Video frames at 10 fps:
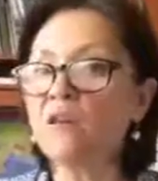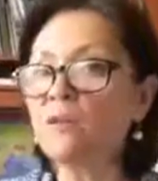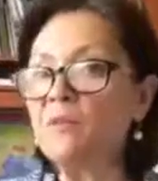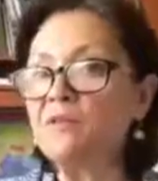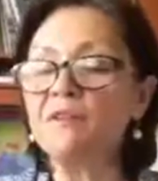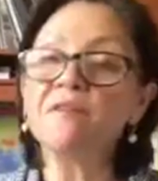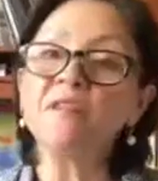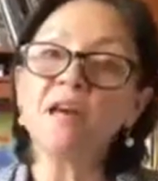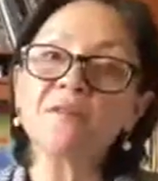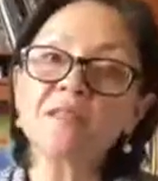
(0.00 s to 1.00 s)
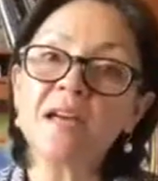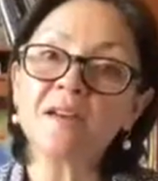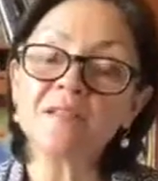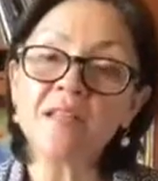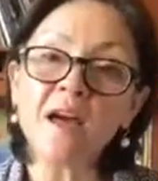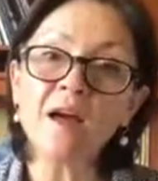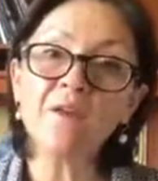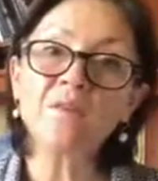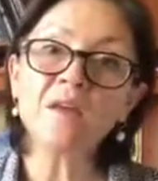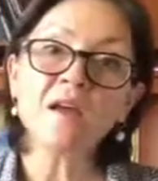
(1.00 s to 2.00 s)
You put $50,000
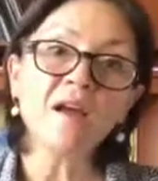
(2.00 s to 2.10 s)
down.